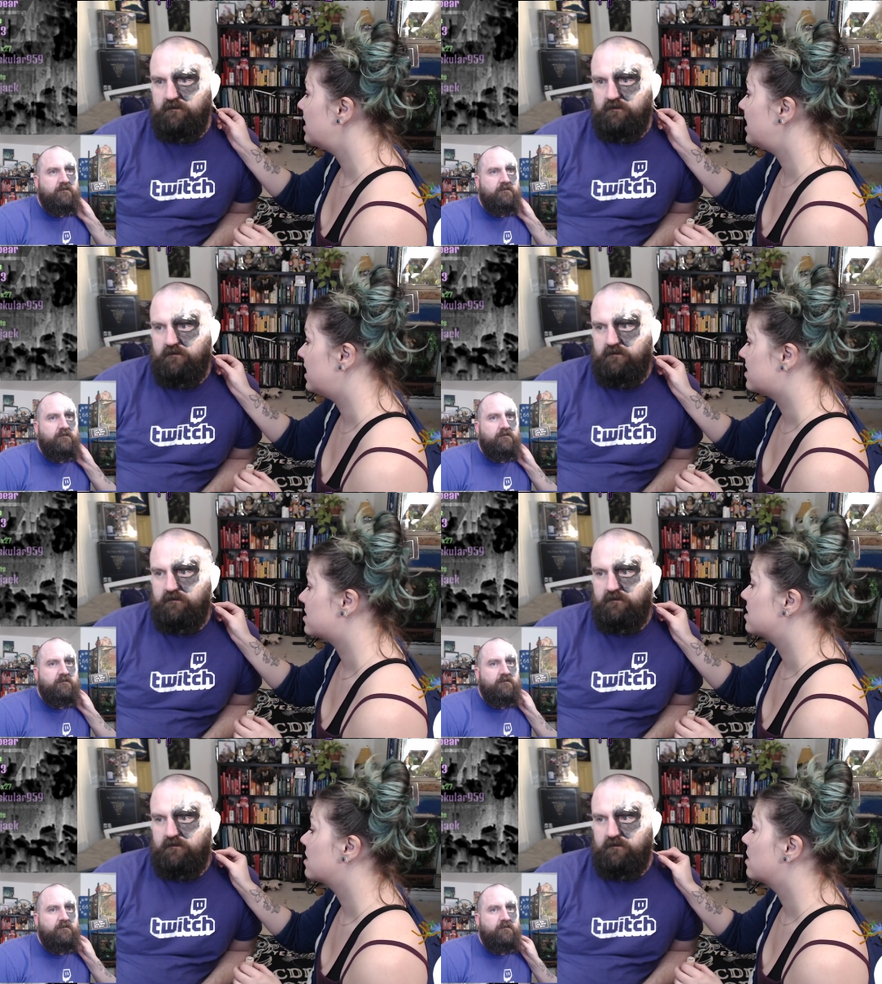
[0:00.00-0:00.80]
Speaker 1: It's,
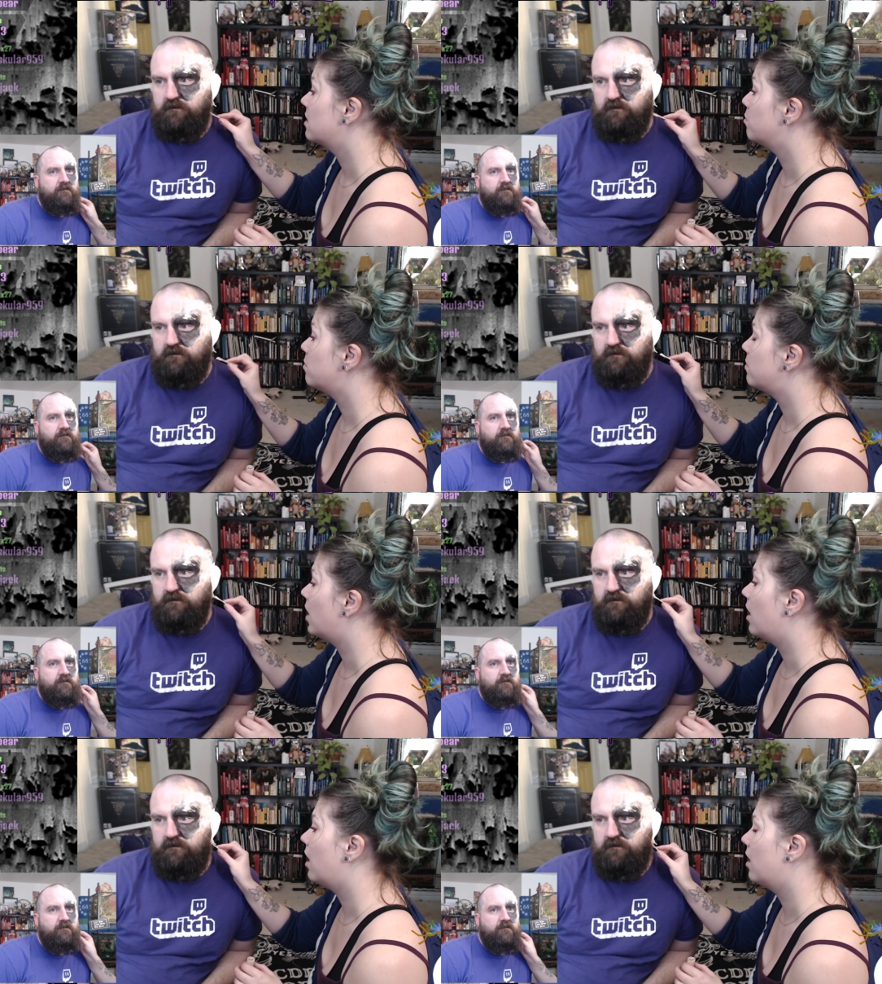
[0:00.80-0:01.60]

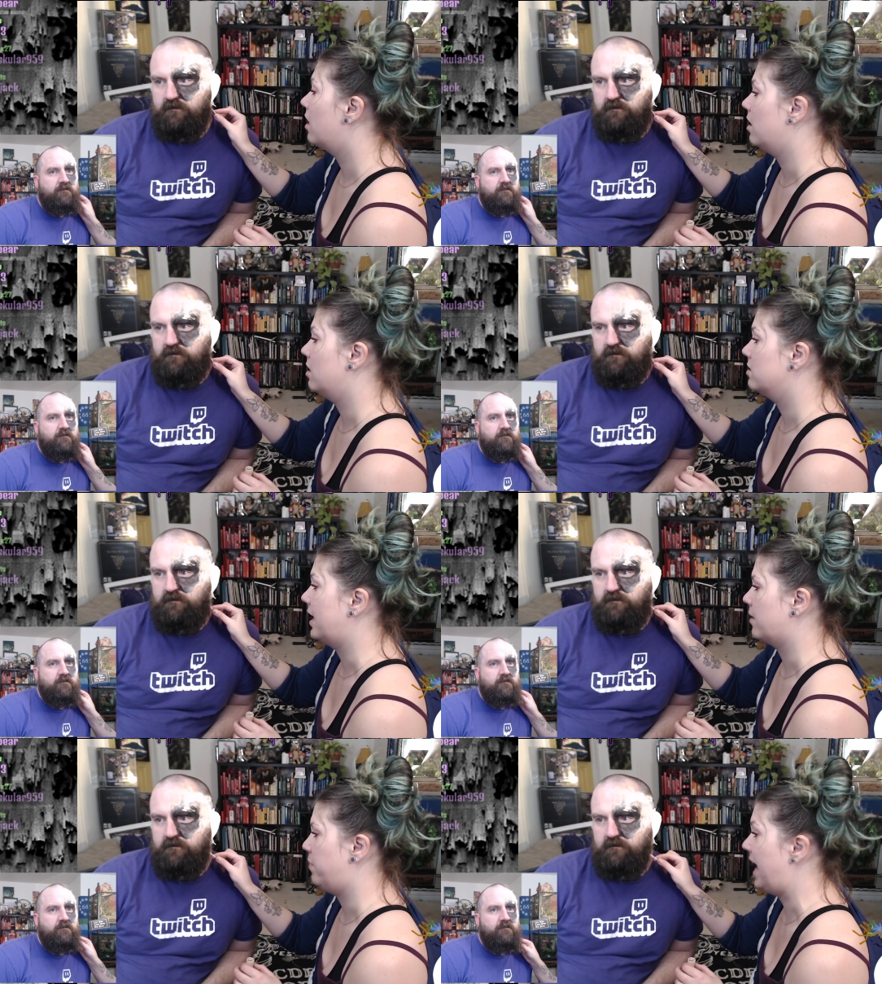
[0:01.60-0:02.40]
uh,
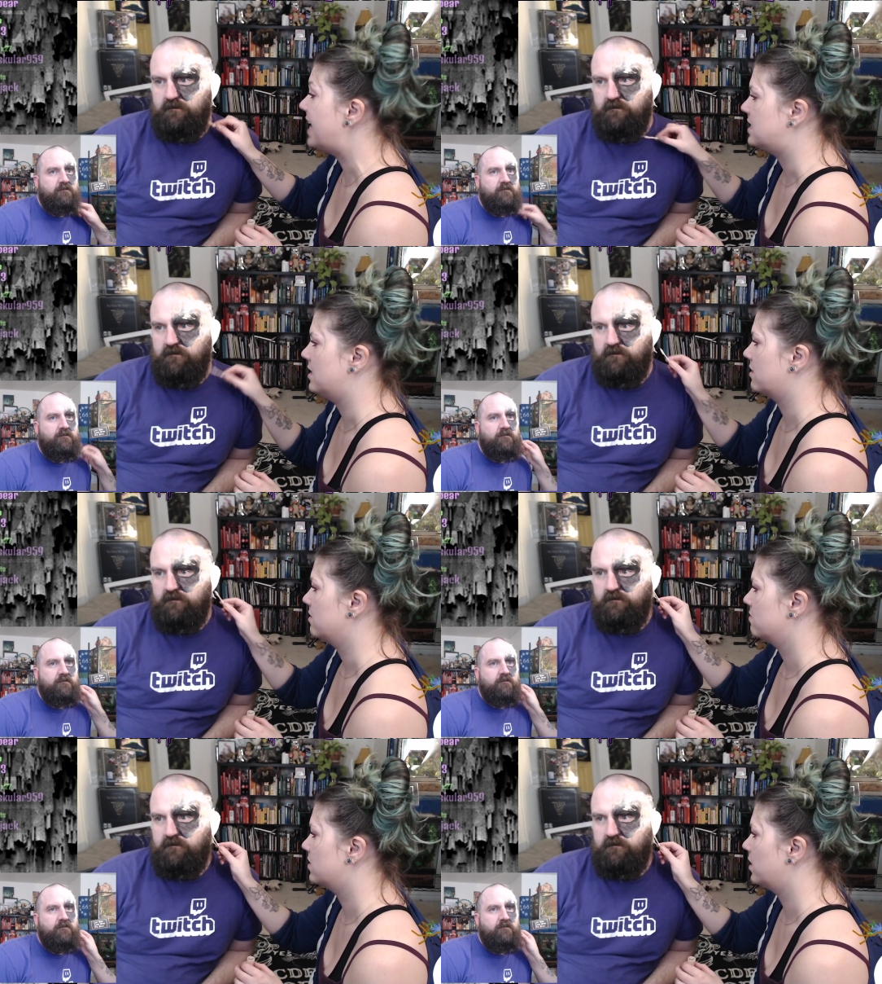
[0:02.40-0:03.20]
like painting.
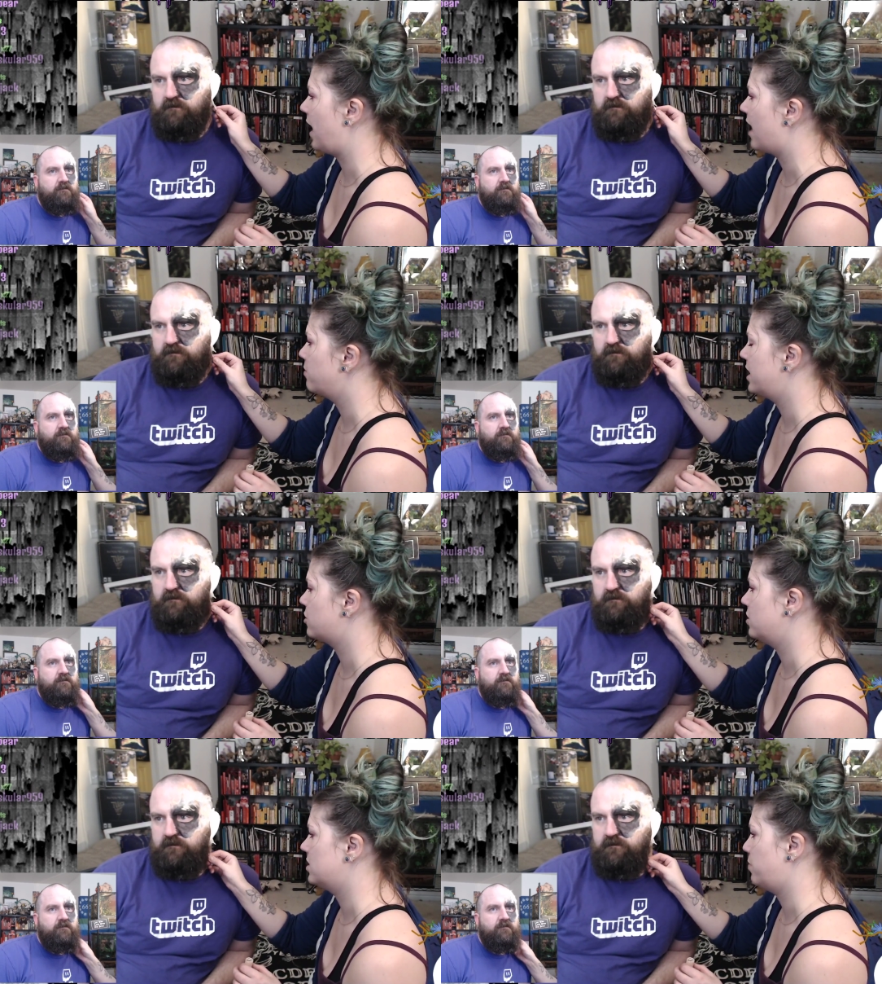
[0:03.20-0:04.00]
The animation
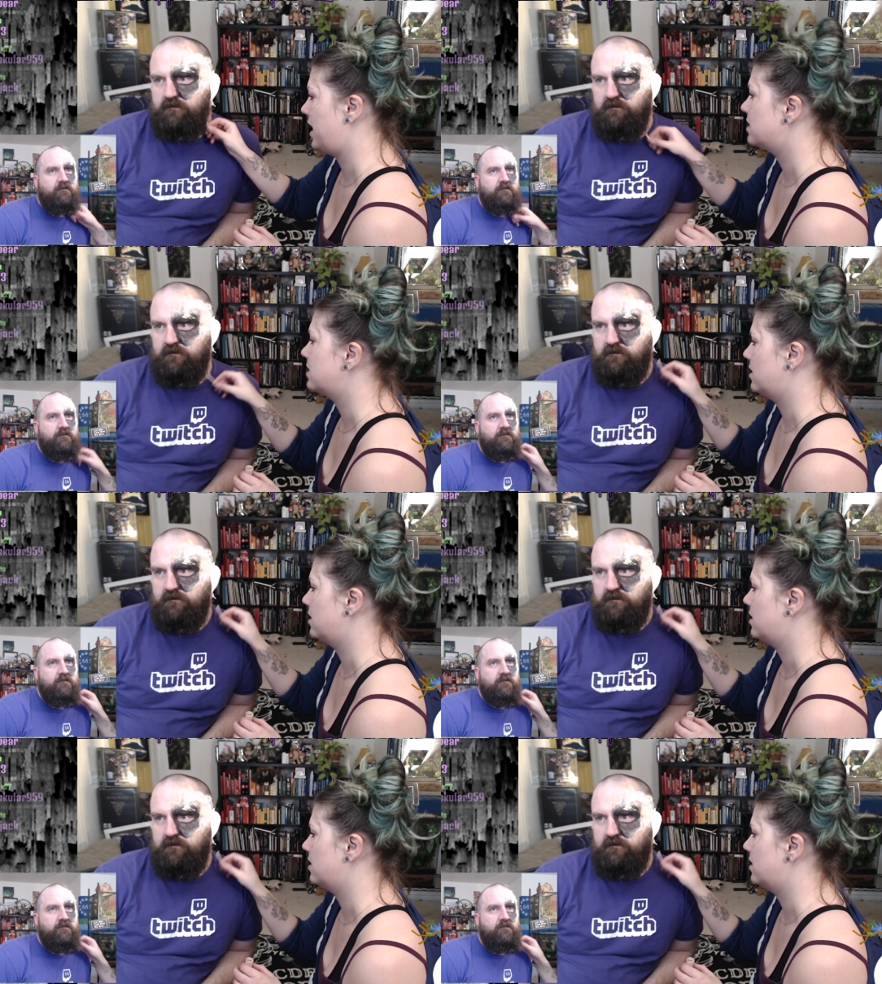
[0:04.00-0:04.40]
is a painting,